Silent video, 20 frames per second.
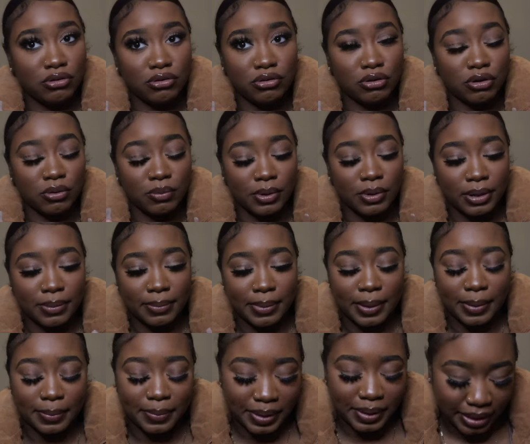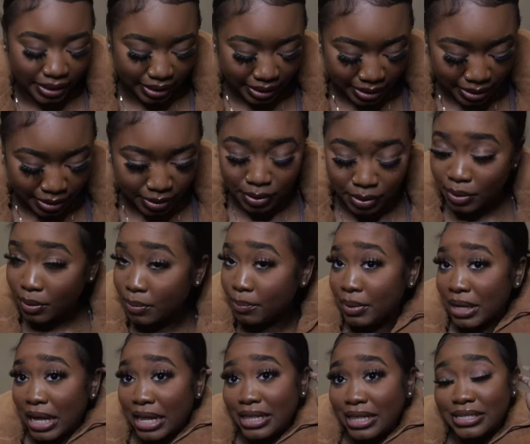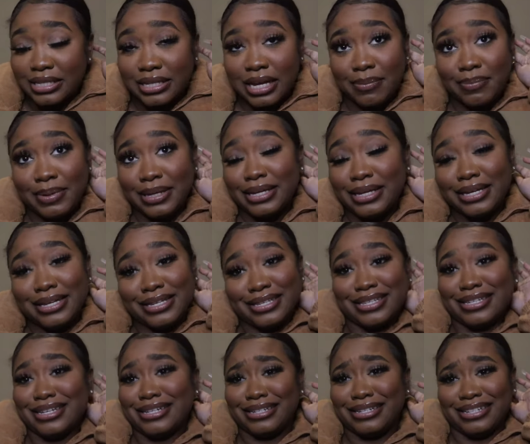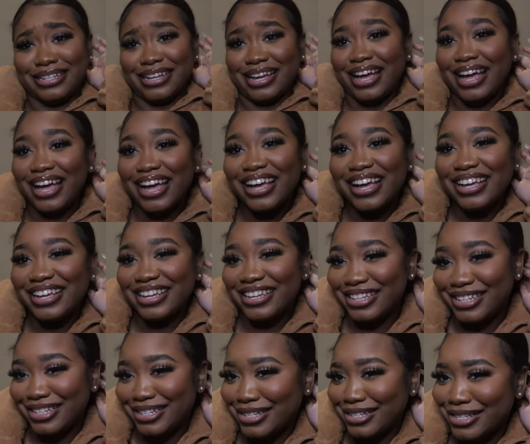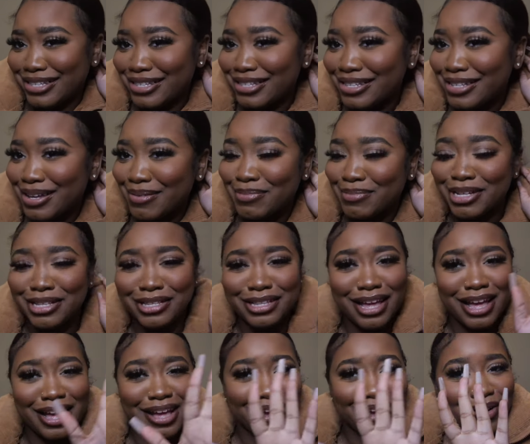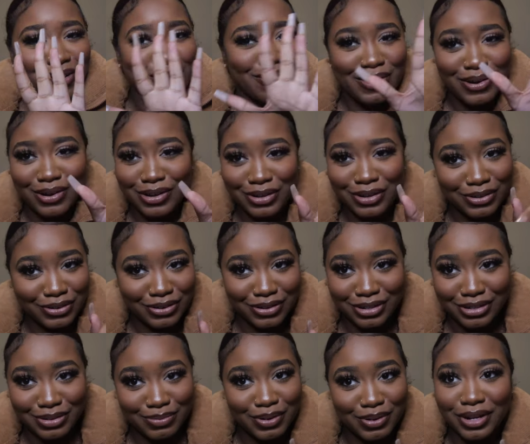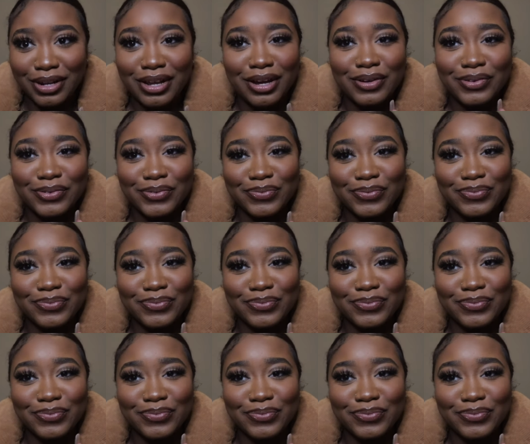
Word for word: Don't worry about me. But the topic is today is something that all the girlies want up.